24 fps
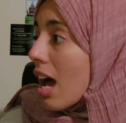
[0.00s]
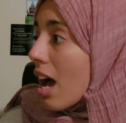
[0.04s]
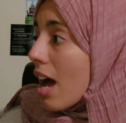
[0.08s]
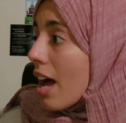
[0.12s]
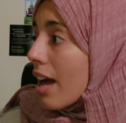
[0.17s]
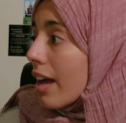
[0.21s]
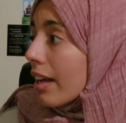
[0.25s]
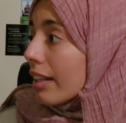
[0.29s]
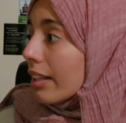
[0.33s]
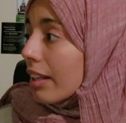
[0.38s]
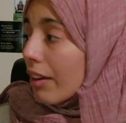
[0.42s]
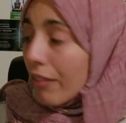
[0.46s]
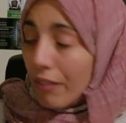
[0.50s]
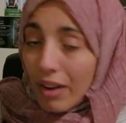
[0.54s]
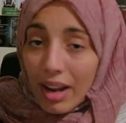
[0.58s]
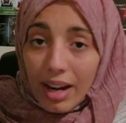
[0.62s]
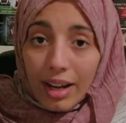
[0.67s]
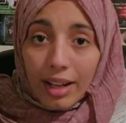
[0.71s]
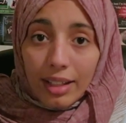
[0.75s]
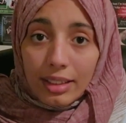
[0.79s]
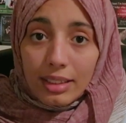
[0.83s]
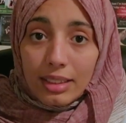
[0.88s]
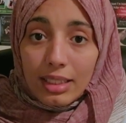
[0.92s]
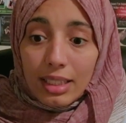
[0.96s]
And I
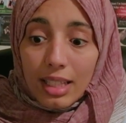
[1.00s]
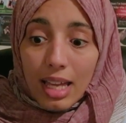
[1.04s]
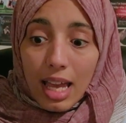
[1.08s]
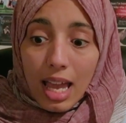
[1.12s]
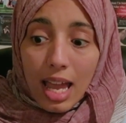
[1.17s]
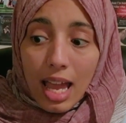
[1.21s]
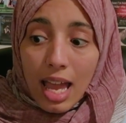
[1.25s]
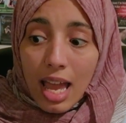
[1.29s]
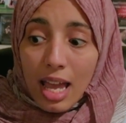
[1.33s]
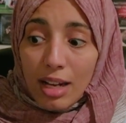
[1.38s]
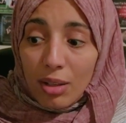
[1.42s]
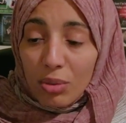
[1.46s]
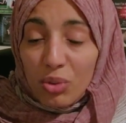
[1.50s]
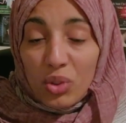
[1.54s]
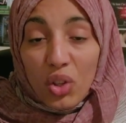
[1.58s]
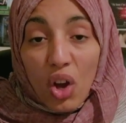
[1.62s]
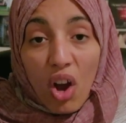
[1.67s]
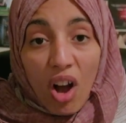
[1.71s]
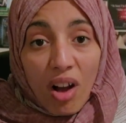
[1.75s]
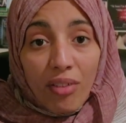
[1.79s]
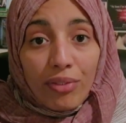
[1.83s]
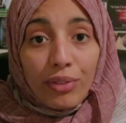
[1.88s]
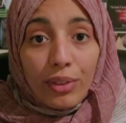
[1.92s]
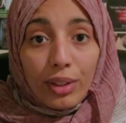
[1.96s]
read it, and it was
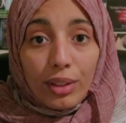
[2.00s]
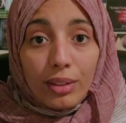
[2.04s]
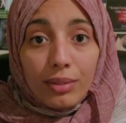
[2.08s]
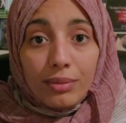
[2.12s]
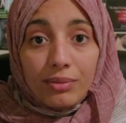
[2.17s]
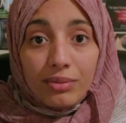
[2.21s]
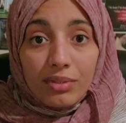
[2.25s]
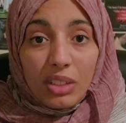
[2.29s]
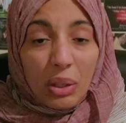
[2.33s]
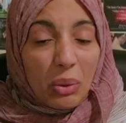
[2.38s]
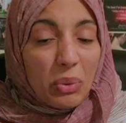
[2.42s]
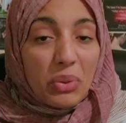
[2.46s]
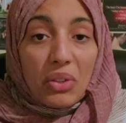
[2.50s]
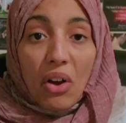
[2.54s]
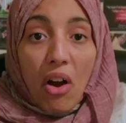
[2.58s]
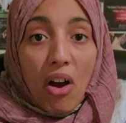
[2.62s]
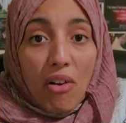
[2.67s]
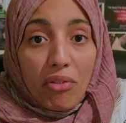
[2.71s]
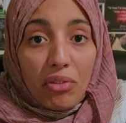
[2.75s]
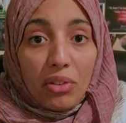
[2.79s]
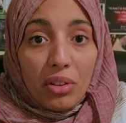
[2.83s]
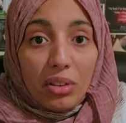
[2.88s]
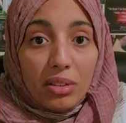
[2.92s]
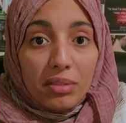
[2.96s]
awful. It was
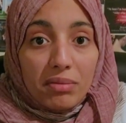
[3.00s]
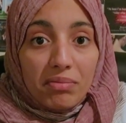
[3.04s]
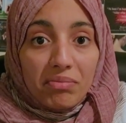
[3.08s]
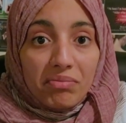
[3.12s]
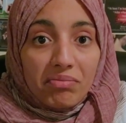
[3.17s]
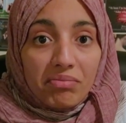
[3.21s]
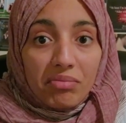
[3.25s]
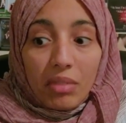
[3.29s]
awful.